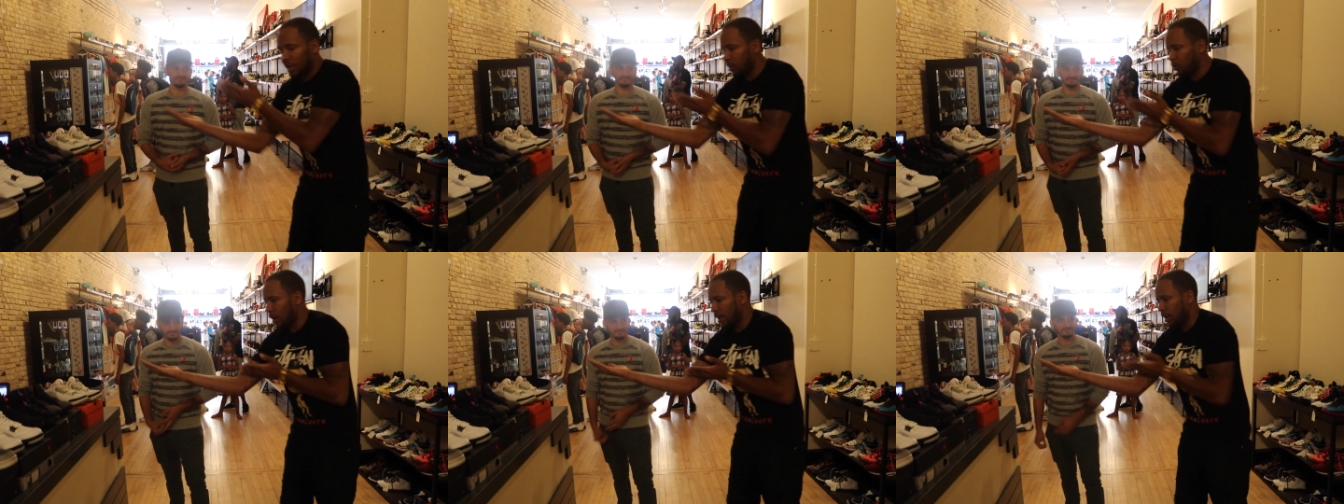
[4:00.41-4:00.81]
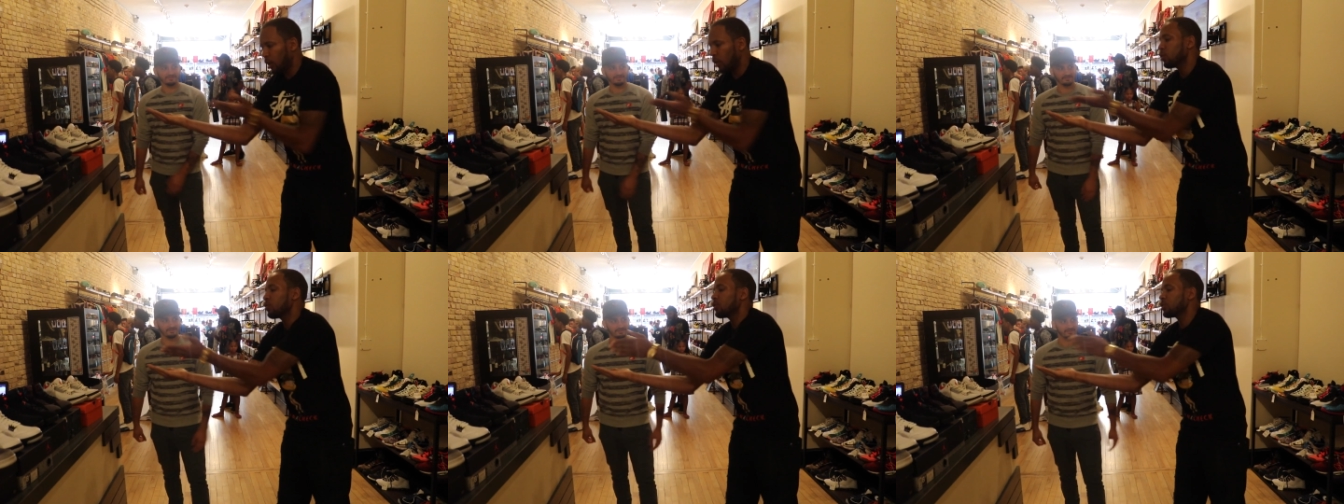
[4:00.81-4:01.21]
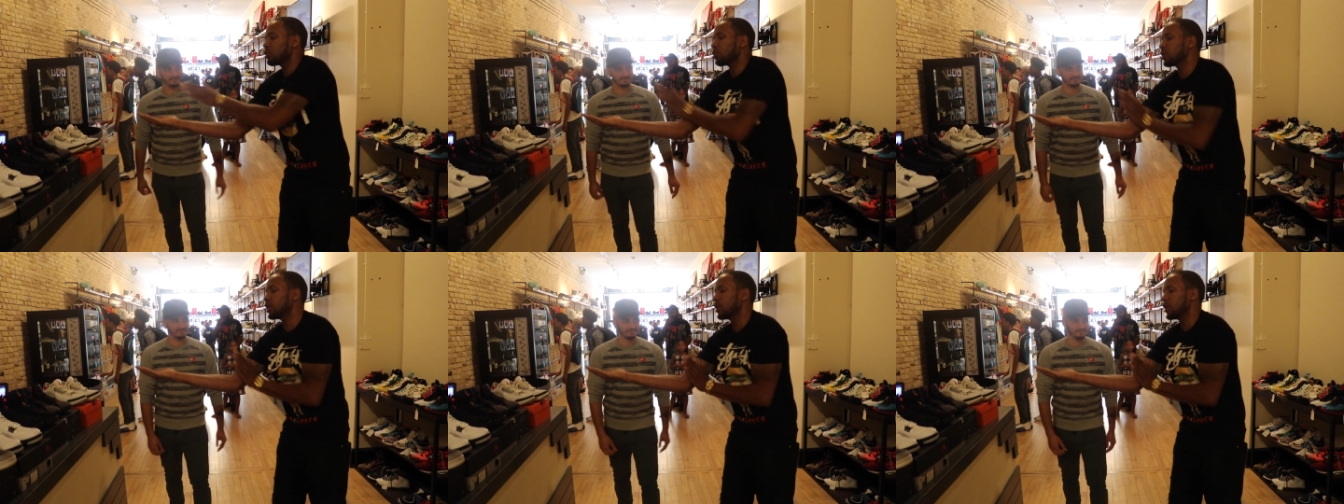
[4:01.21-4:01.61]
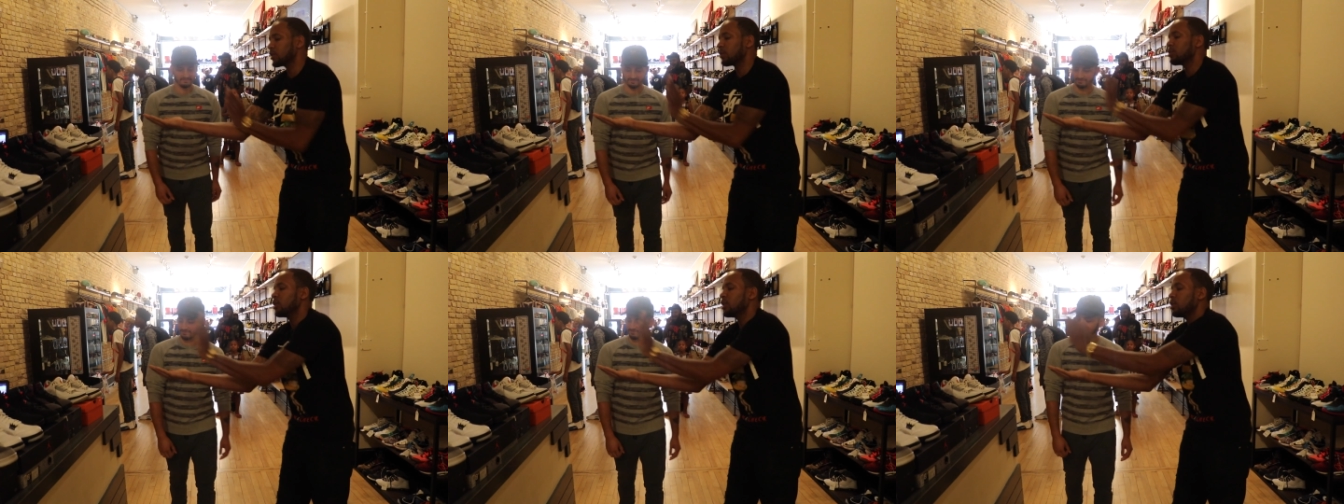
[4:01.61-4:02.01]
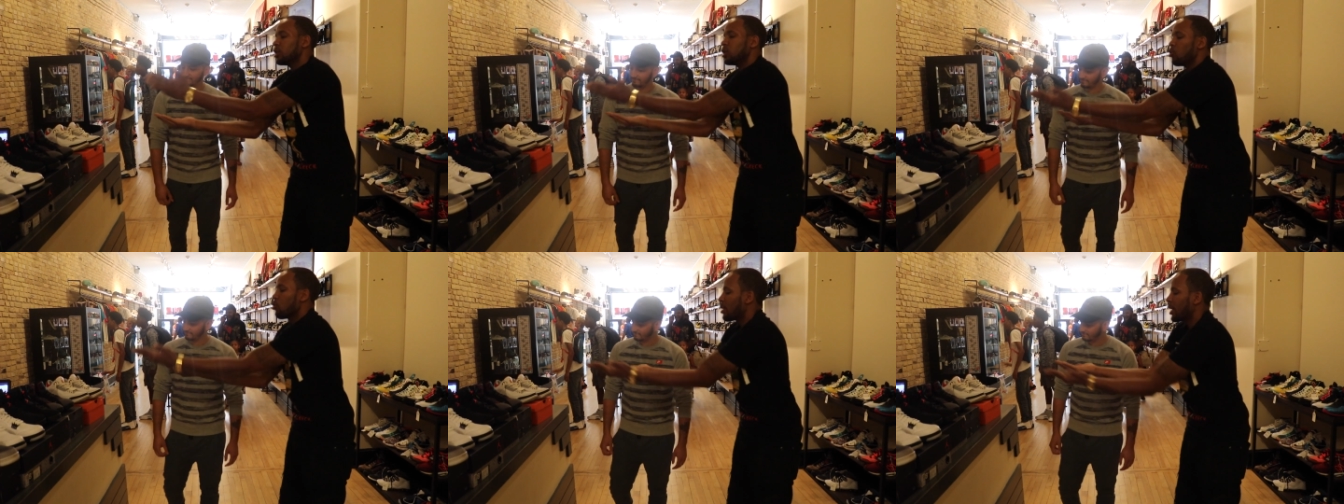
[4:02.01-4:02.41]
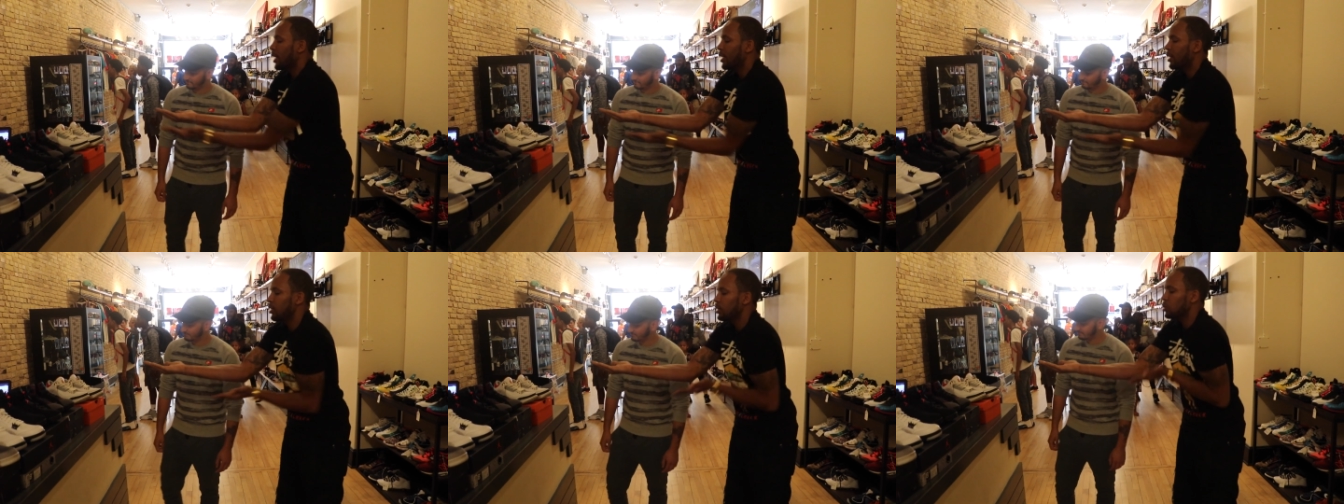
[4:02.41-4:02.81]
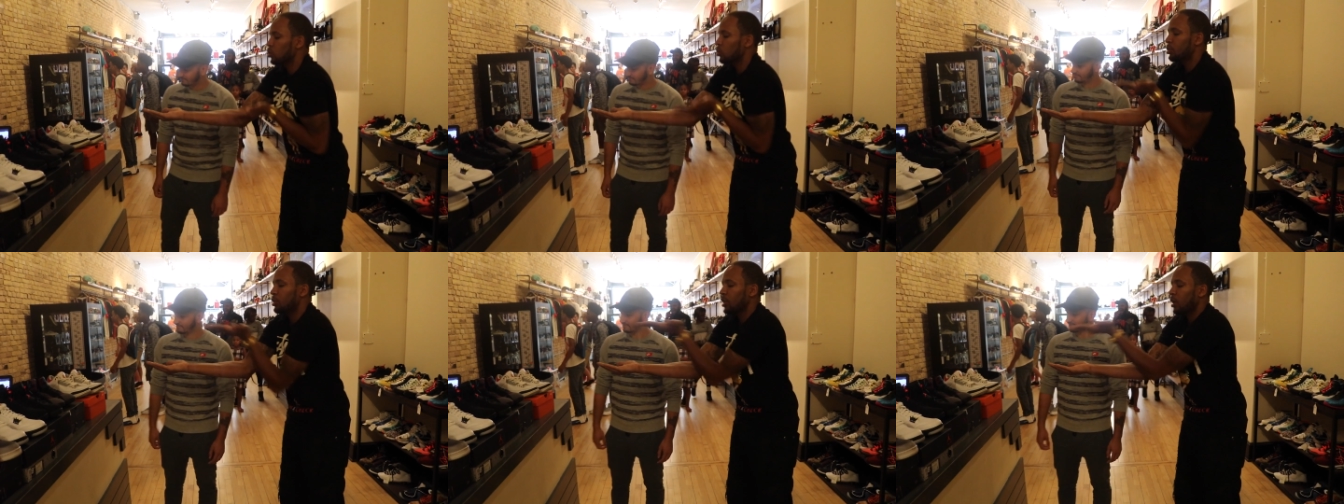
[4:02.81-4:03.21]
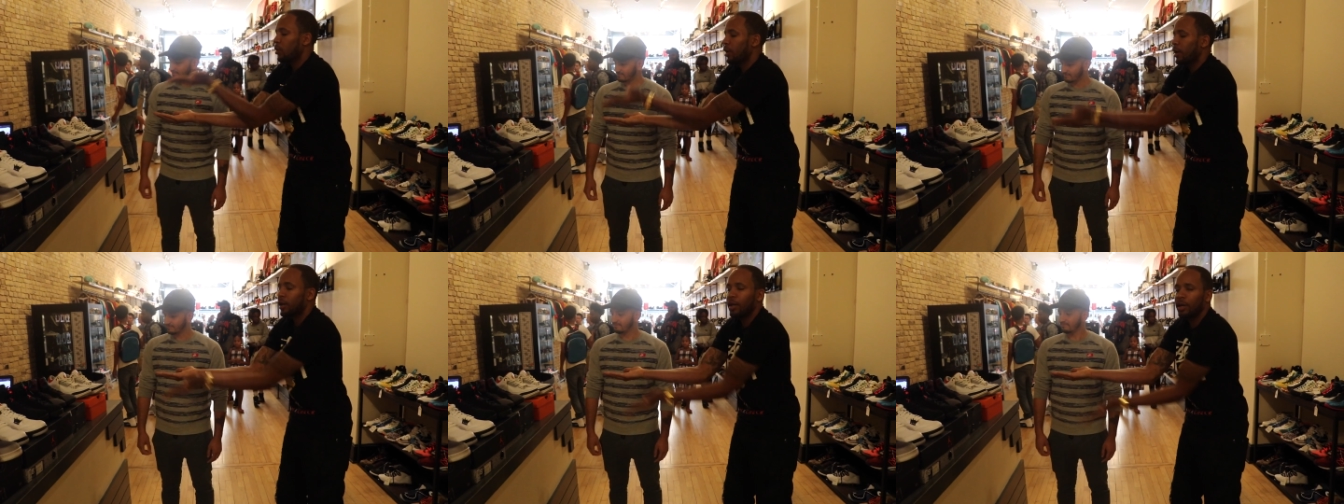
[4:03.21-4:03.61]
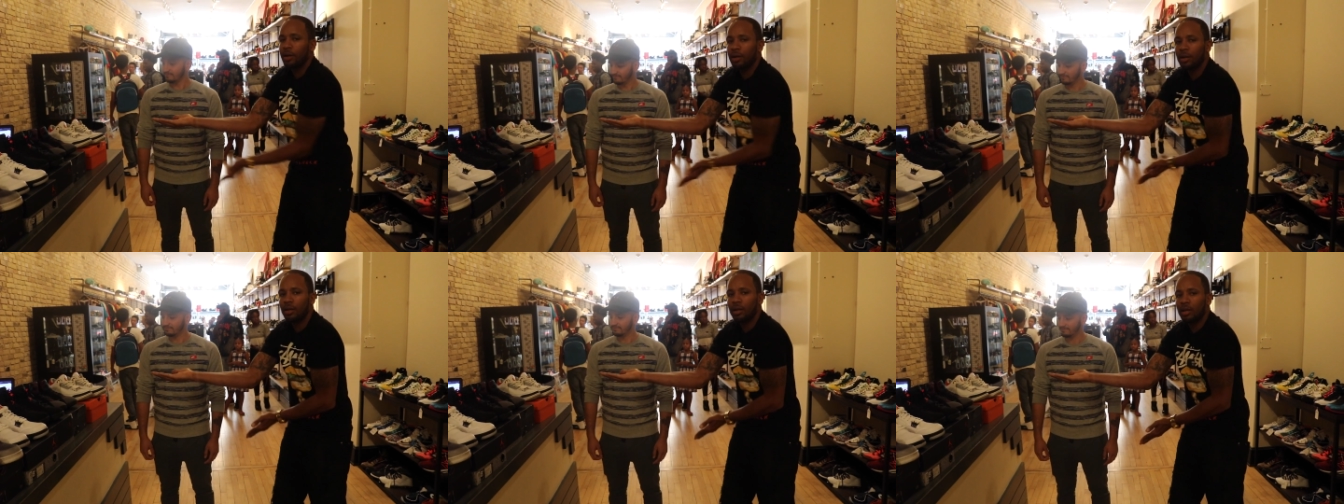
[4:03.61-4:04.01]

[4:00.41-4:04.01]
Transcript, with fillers: that right here on the screen because I'm getting good with my editing, so we'll put that right here.